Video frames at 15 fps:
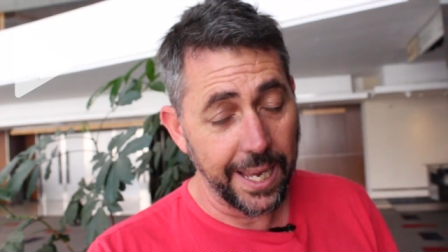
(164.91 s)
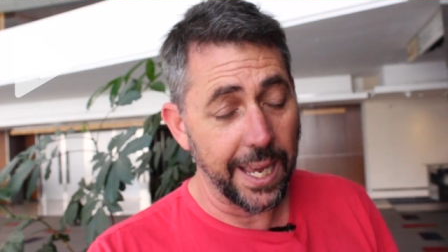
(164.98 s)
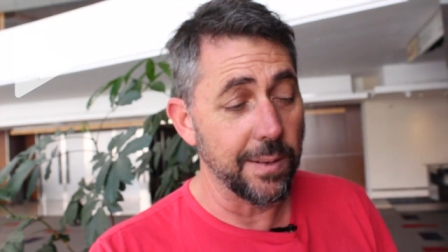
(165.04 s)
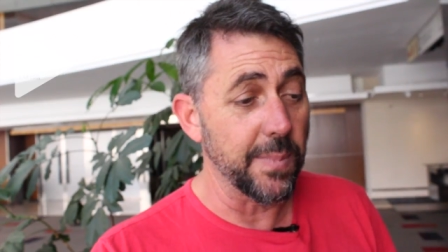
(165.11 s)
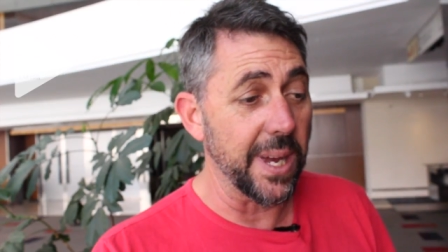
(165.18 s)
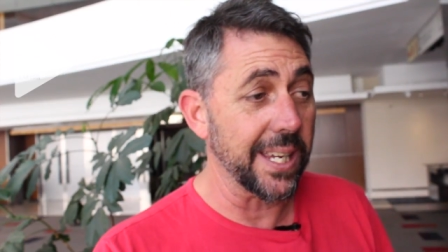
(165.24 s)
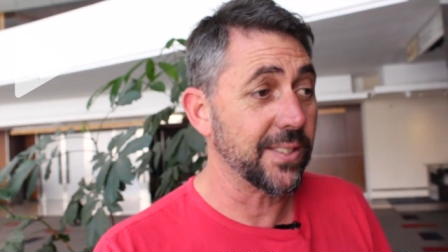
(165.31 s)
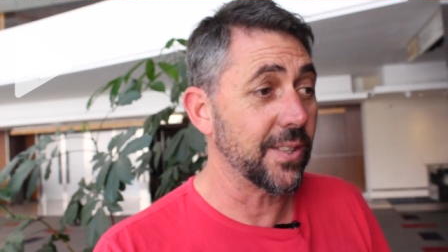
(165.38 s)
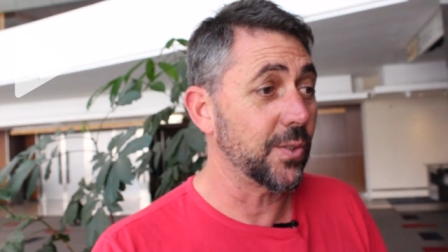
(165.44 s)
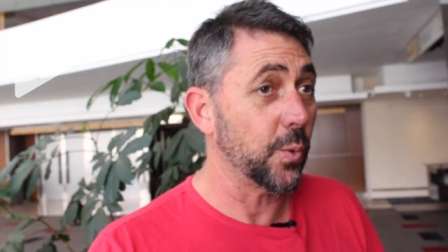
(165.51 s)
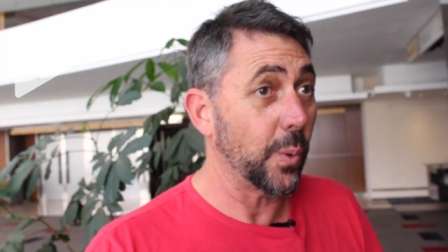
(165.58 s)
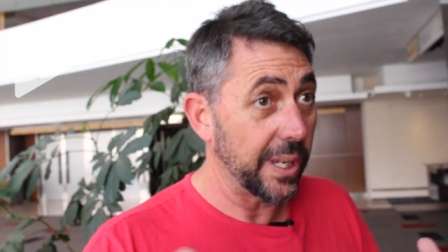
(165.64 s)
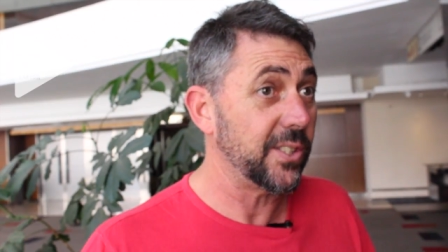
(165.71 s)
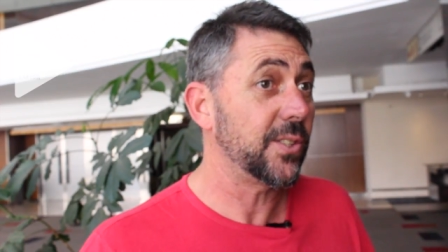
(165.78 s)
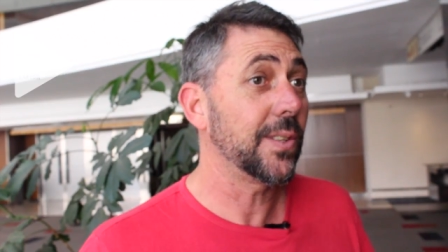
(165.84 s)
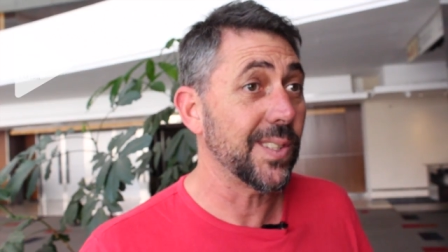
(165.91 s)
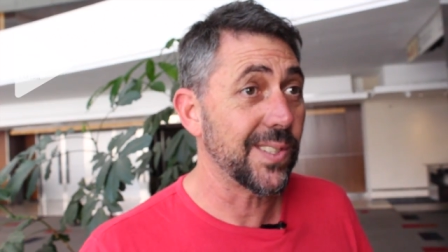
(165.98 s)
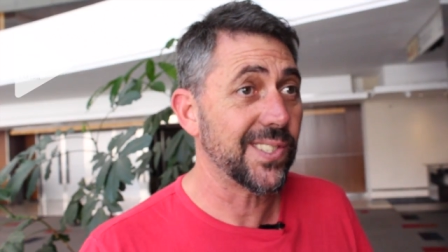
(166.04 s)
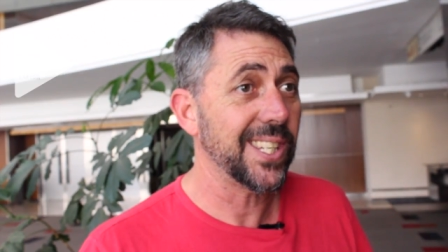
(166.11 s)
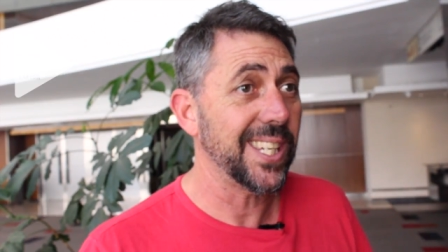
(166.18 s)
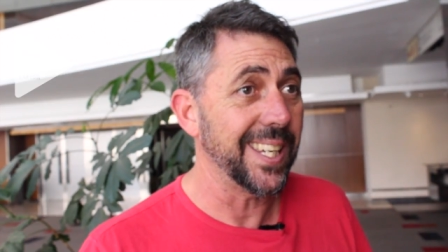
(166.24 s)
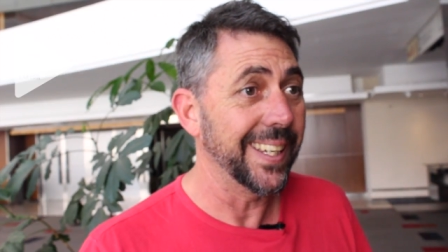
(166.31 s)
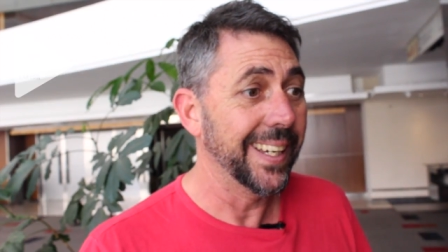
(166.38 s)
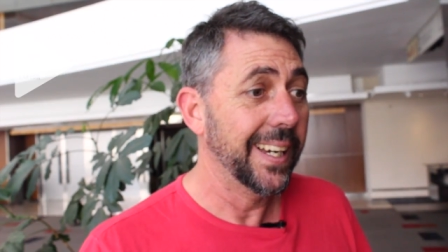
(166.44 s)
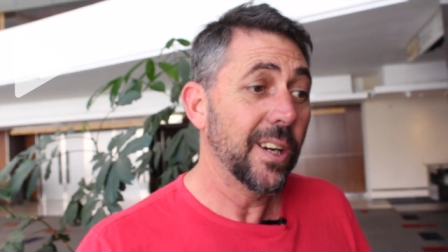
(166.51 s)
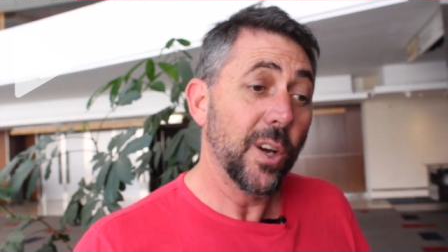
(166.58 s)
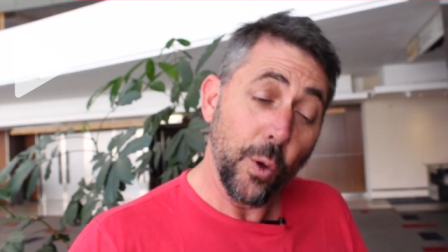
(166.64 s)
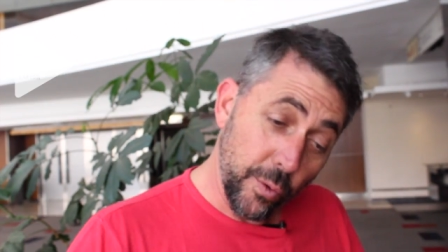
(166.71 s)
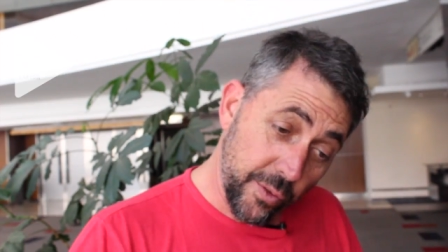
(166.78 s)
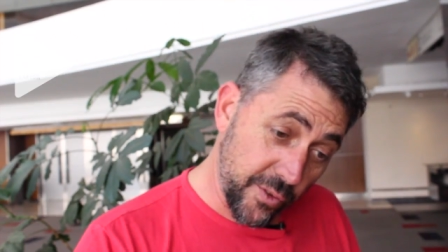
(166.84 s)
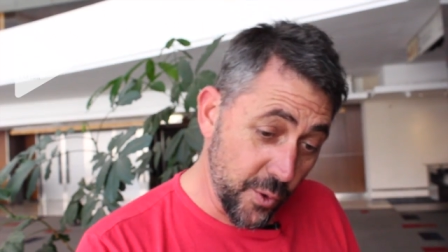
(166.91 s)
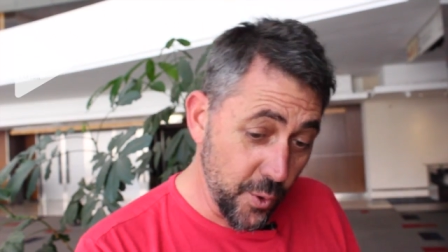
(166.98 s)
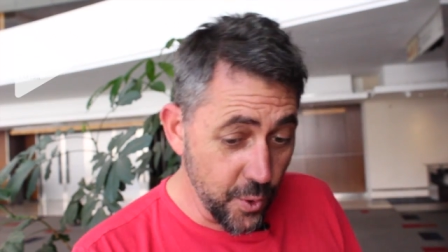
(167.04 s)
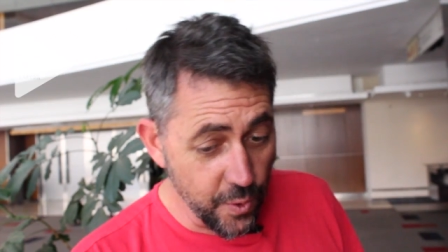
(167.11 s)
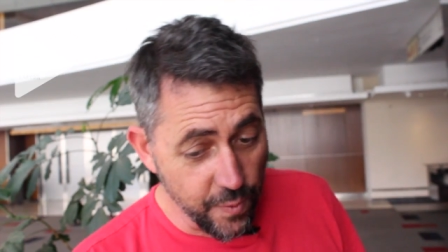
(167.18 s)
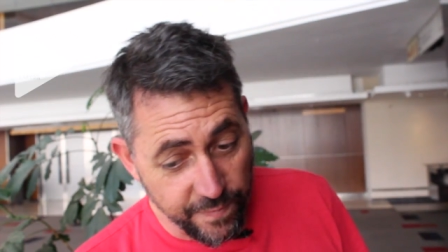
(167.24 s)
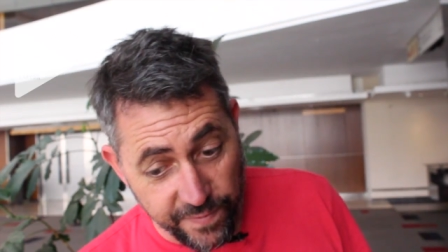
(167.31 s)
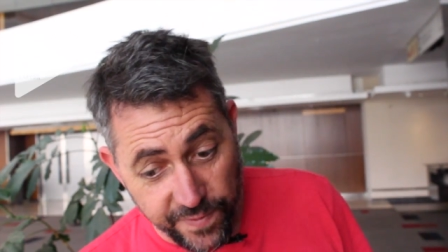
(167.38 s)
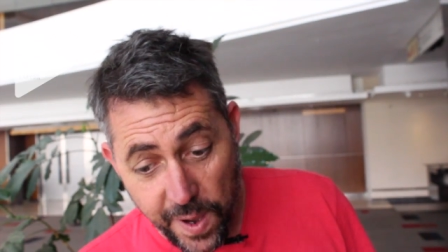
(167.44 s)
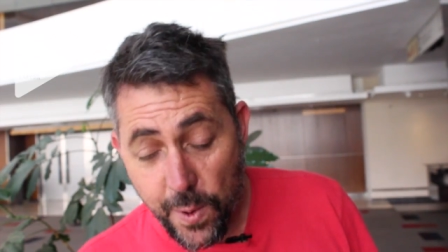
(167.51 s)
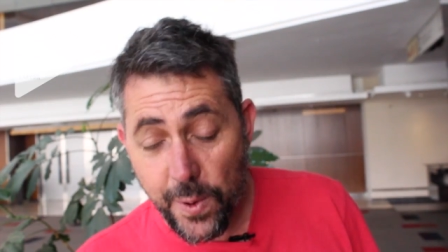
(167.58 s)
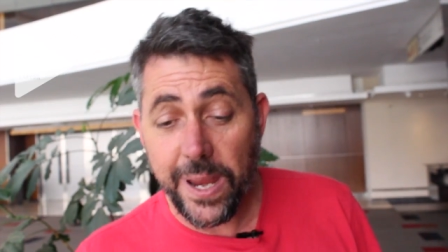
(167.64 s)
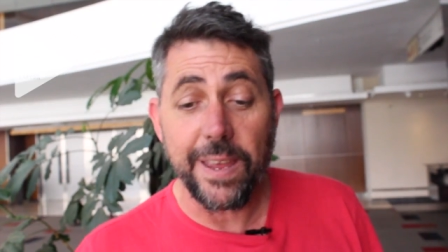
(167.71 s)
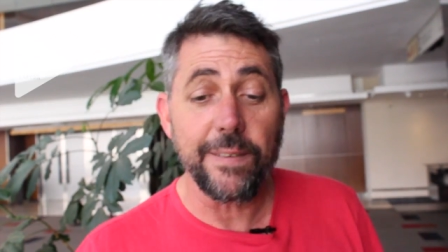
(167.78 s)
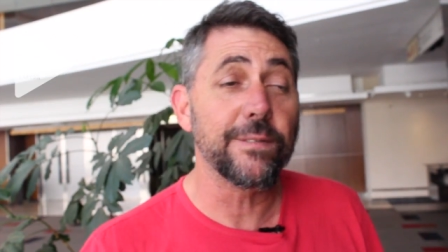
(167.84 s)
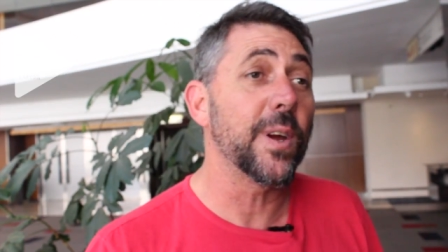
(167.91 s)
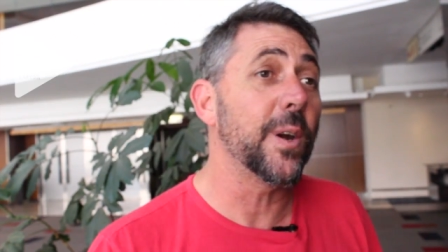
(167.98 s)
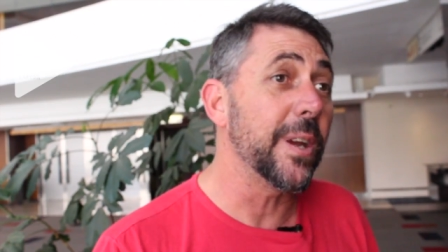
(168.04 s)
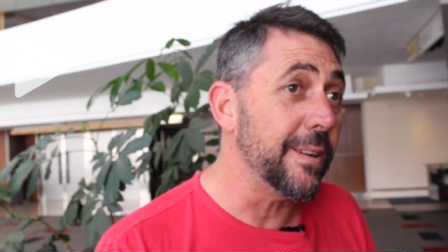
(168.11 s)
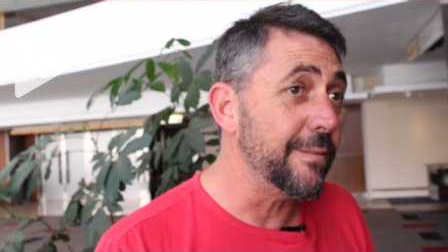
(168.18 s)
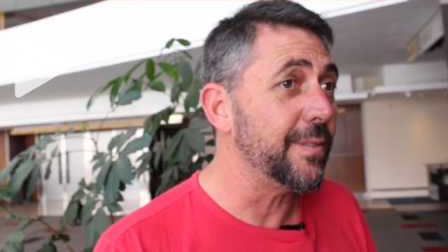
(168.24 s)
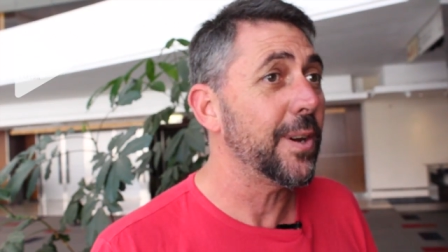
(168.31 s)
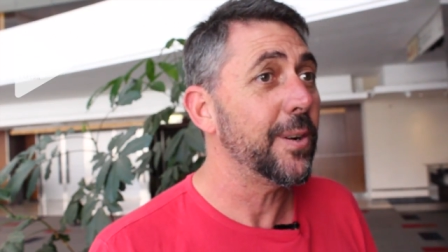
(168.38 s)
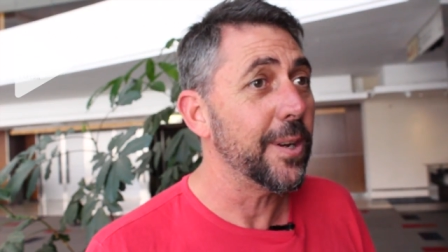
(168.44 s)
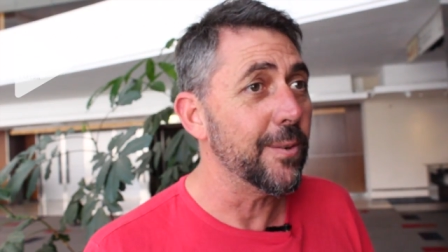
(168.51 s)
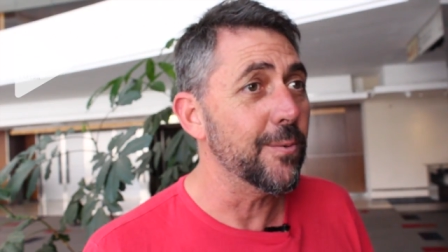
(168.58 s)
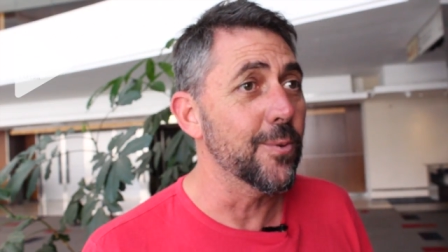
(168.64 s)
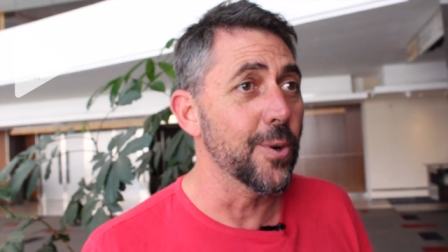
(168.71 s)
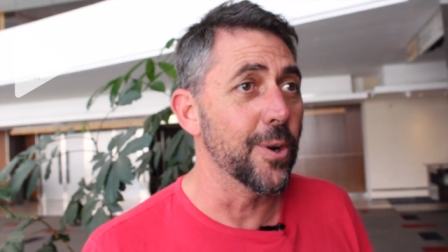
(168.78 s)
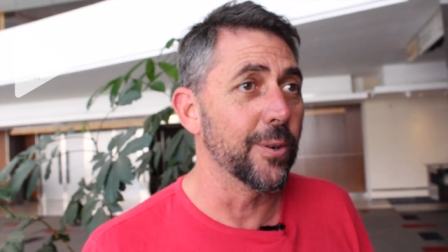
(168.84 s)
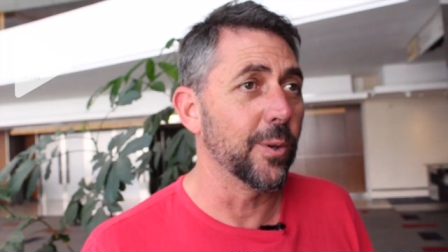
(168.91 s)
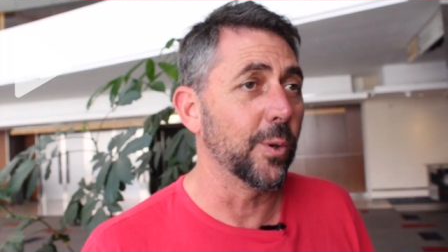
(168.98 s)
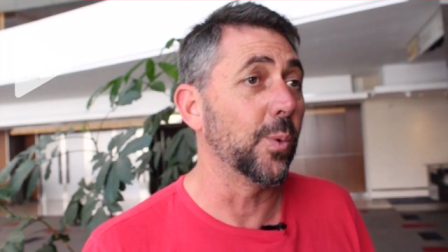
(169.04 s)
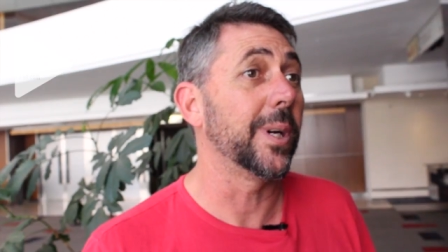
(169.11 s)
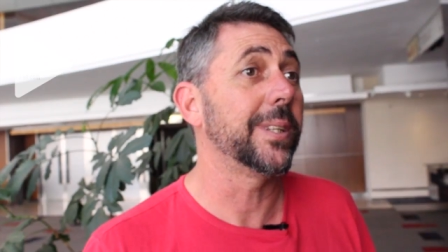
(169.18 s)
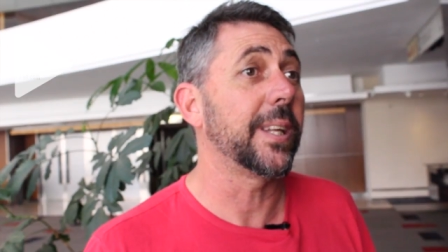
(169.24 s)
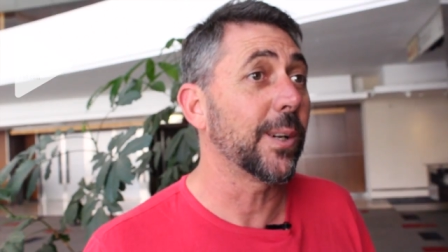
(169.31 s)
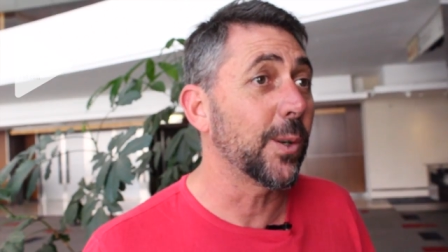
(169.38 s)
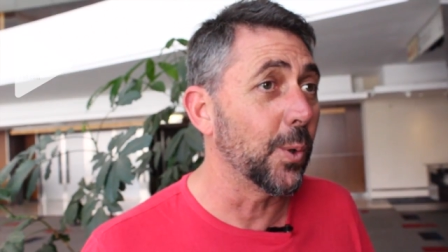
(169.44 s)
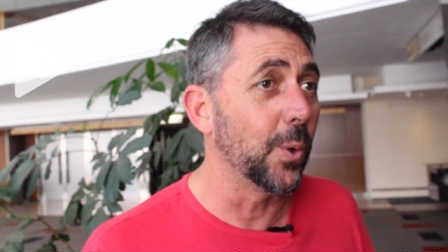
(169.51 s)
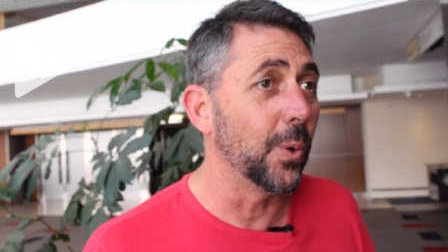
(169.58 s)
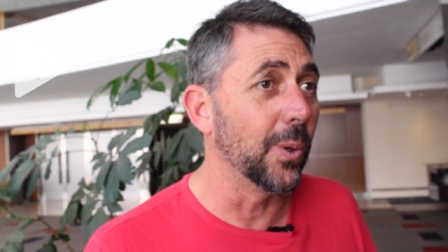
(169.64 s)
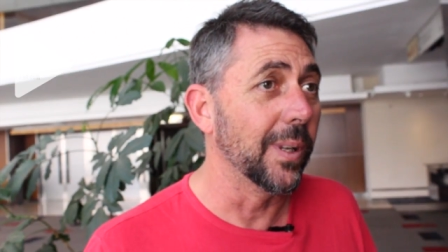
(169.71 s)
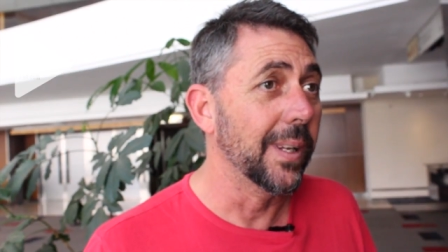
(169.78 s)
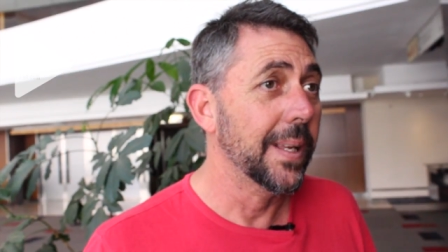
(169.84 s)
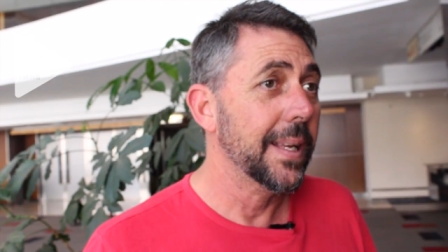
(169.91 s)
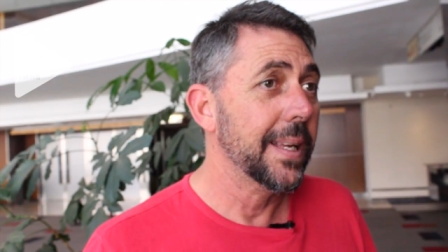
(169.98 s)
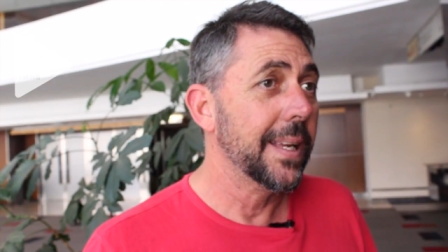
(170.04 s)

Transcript: and makes its way to the sea through very, very, very rural, what they call